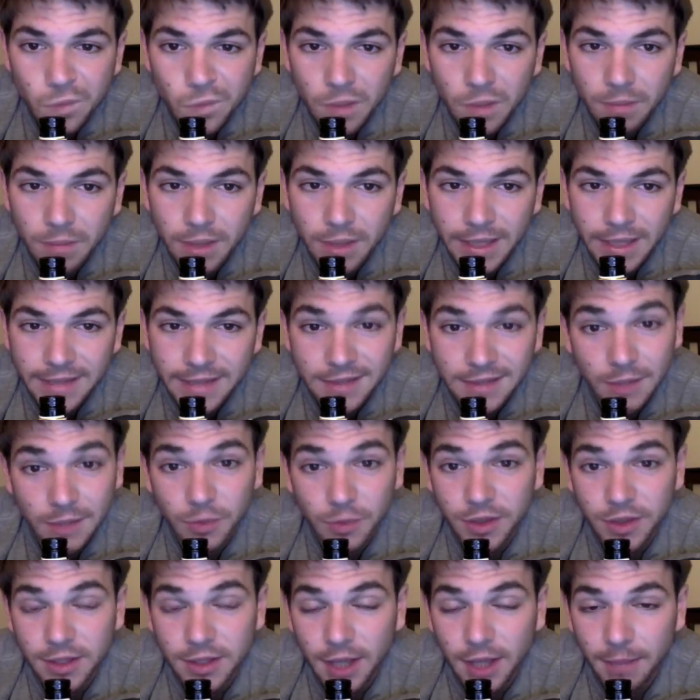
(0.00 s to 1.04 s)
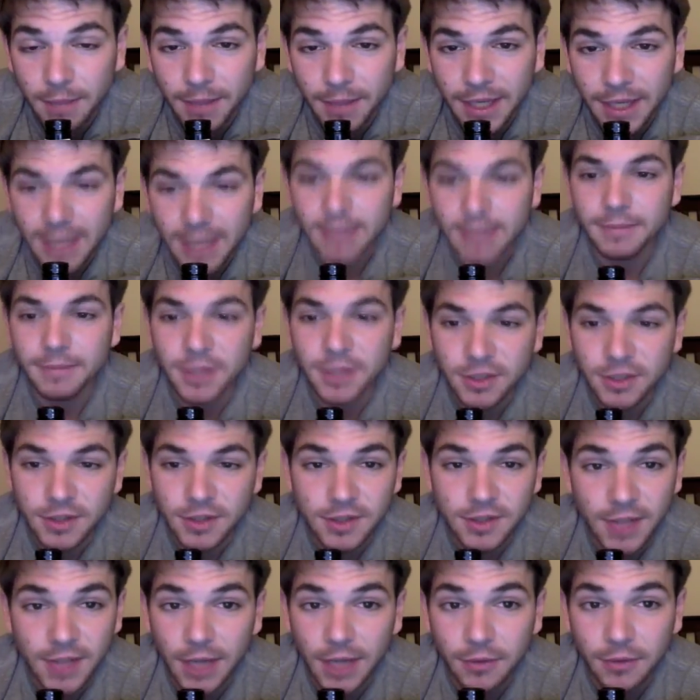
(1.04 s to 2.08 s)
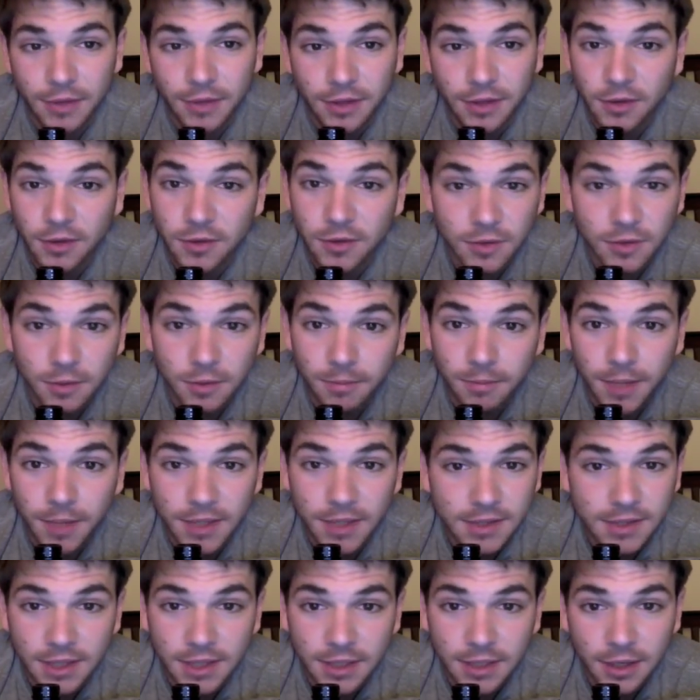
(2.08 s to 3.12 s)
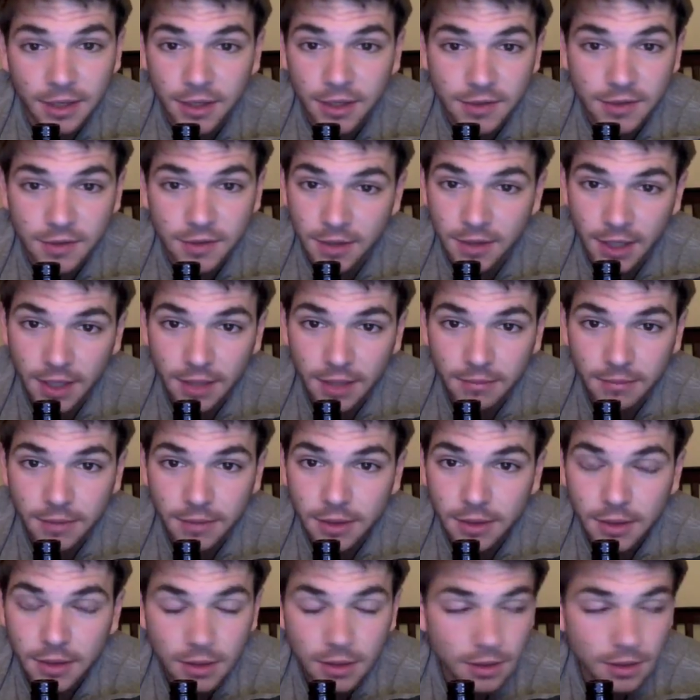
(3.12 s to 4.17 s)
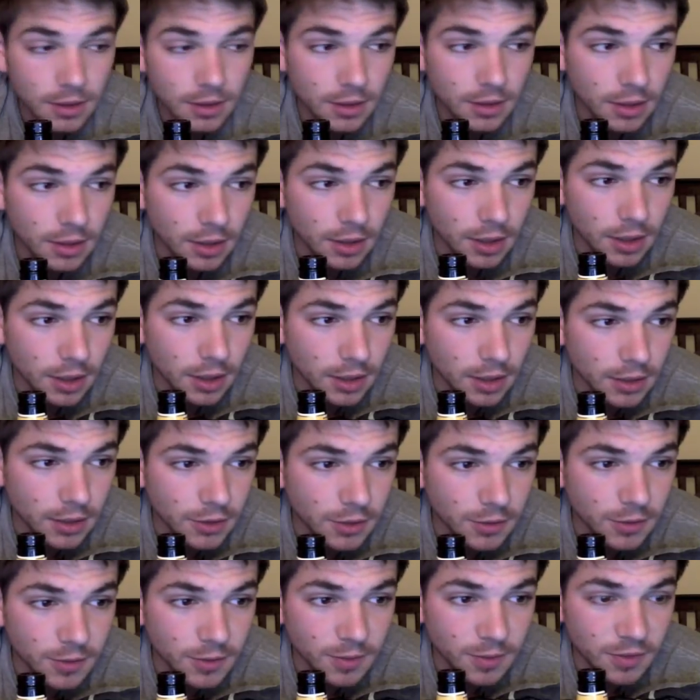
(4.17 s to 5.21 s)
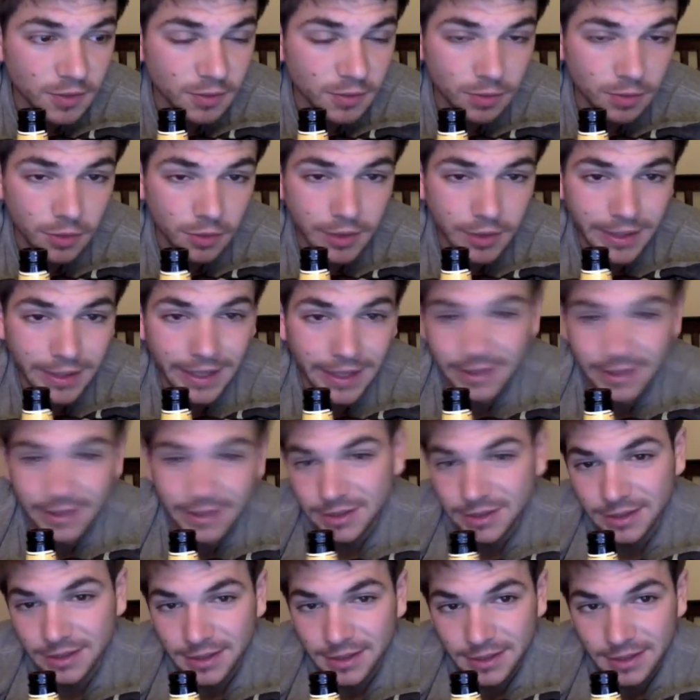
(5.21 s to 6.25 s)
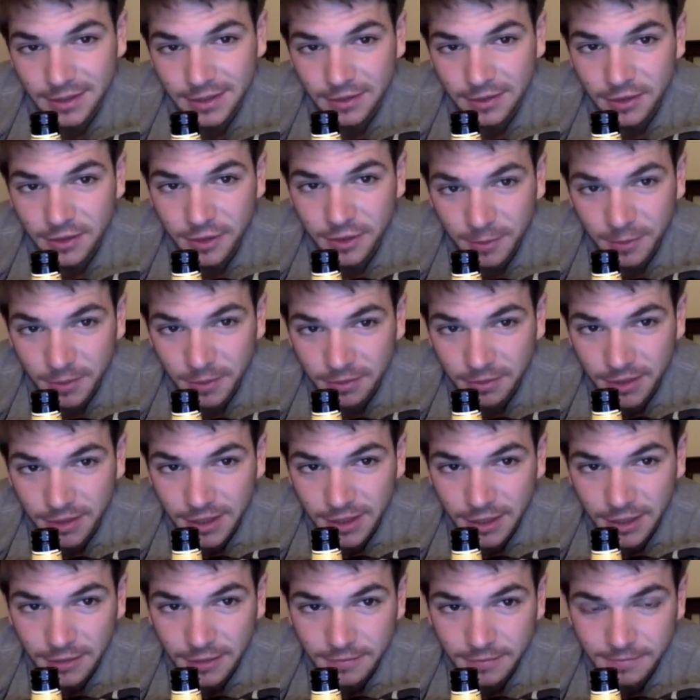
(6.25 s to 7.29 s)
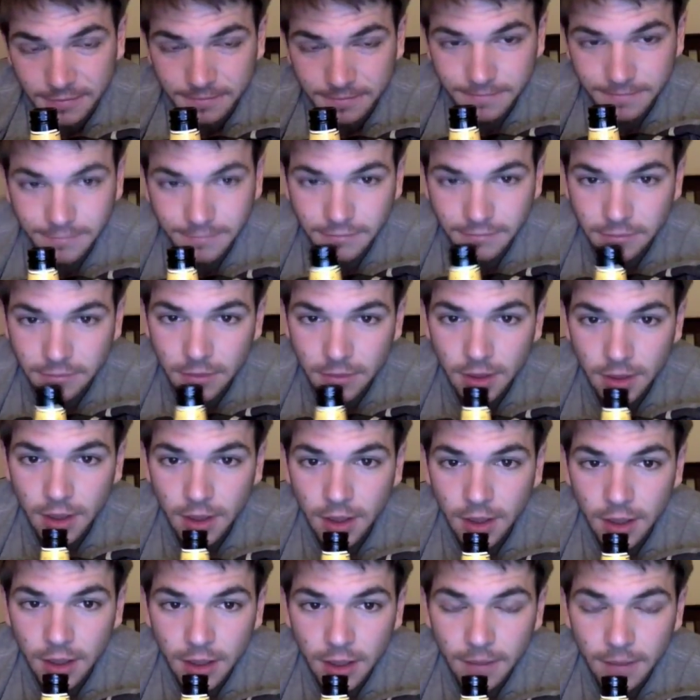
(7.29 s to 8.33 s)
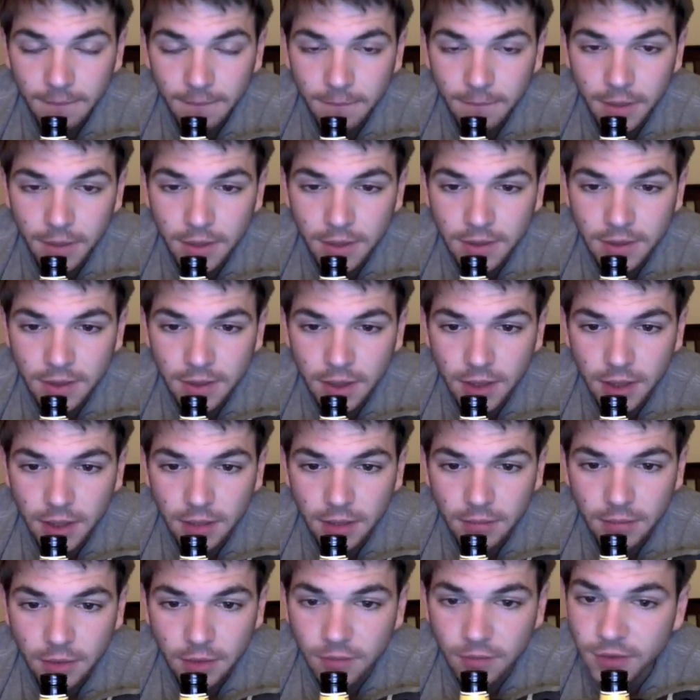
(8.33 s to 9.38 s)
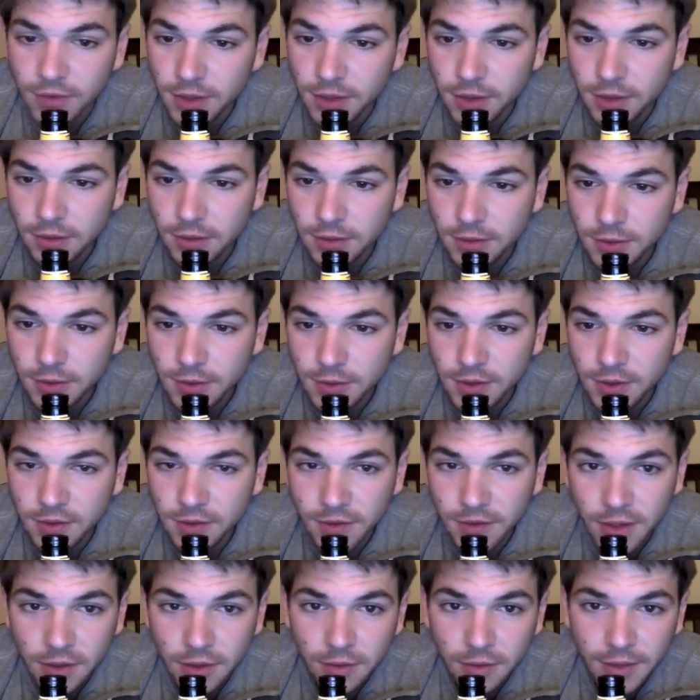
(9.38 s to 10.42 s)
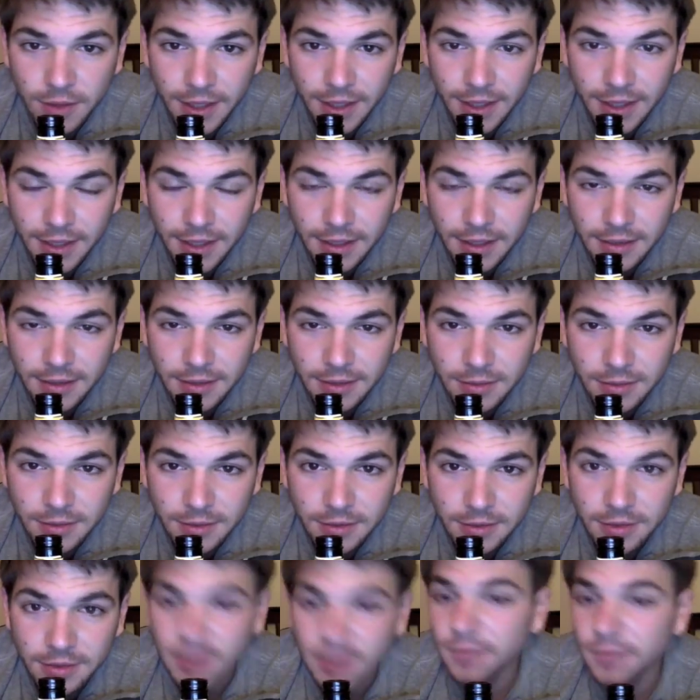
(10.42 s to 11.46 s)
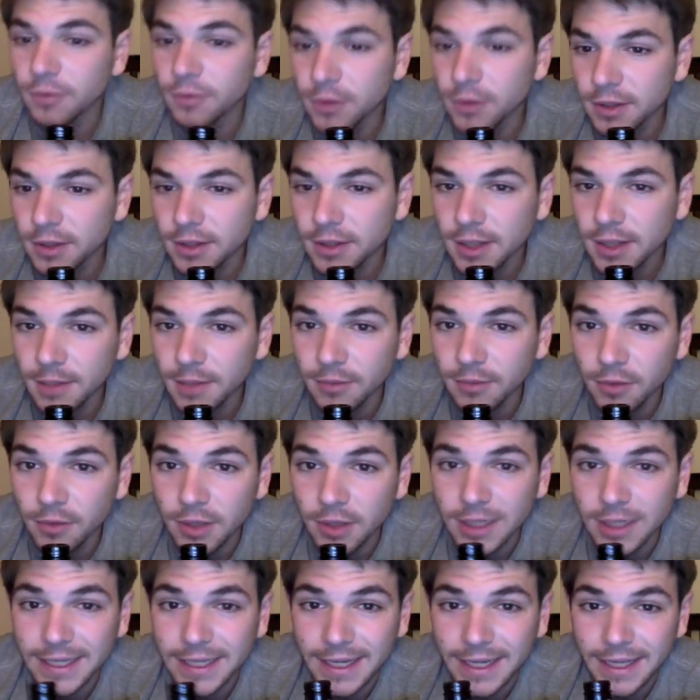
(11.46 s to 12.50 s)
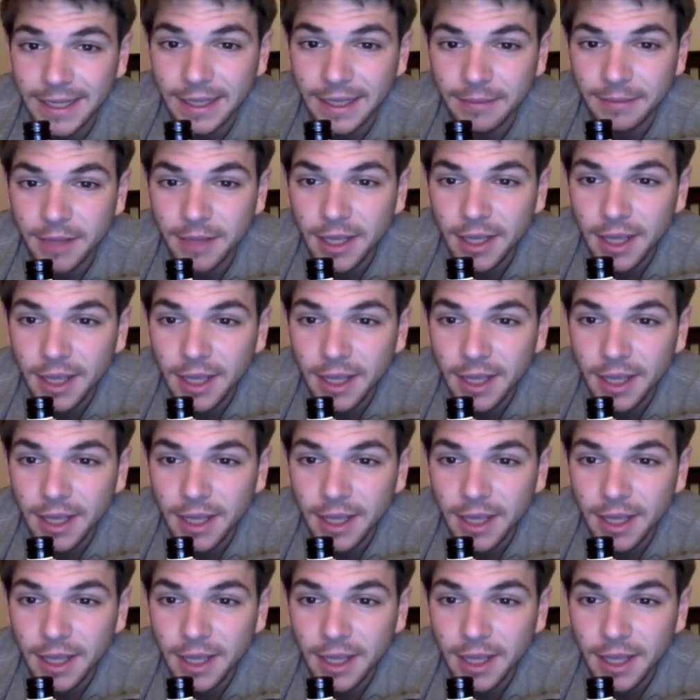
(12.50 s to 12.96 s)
But same with the top 8, I didn't mention this. I don't think those are the best 8 cards in the game in terms of most broken. I just think that's how the tournament played out. But hopefully you enjoyed this video, and we're looking forward to the top 4 like I am.